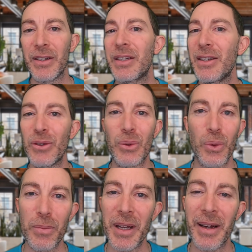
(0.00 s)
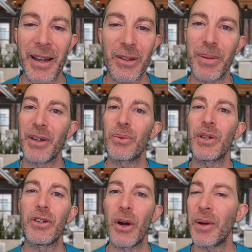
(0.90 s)
seasons would be nice because we
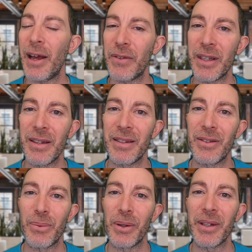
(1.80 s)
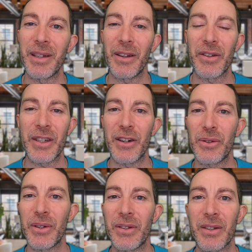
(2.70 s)
don't have seasons really in Los
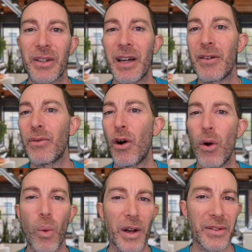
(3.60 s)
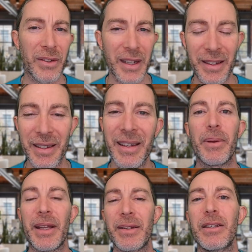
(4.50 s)
Angeles. It's kind of all one season. But
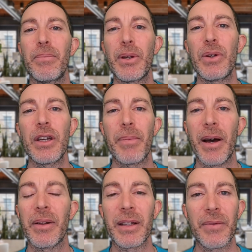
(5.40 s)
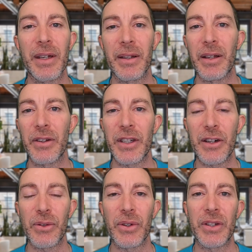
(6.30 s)
that's the beauty about living in Los
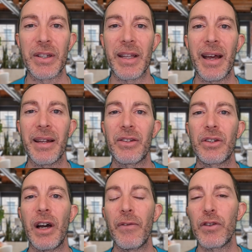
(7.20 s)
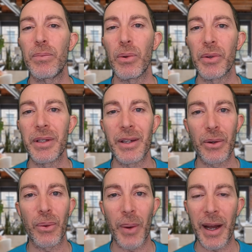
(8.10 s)
Angeles, is that it's comfortable
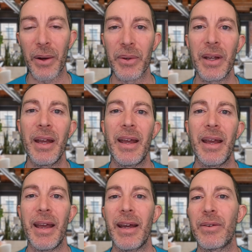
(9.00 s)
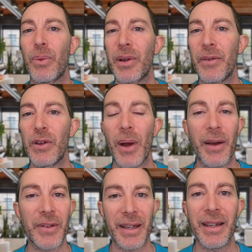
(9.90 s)
year round. And if you
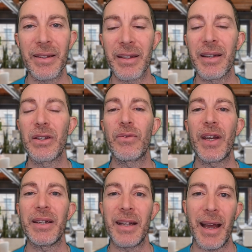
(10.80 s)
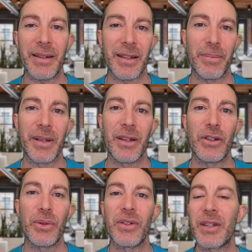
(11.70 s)
have kids, it is fantastic because
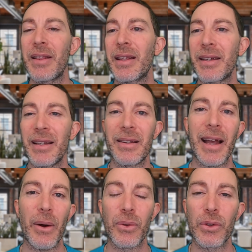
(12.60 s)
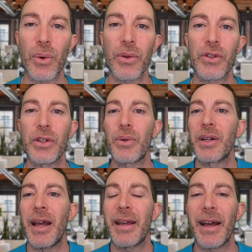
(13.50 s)
you can send the kids outdoors, you can
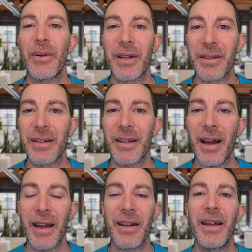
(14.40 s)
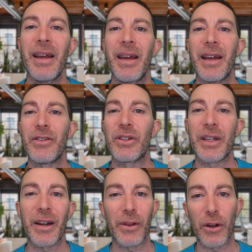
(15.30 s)
hang out inside and just
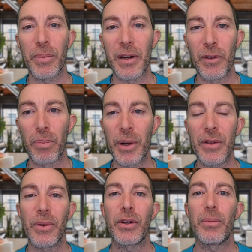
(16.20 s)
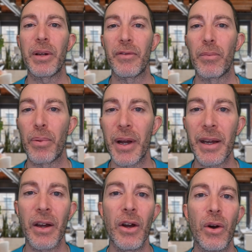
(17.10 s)
get a little bit of a breather, a little bit of a
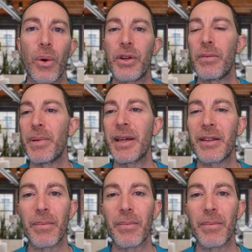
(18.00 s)
break, or you can be at the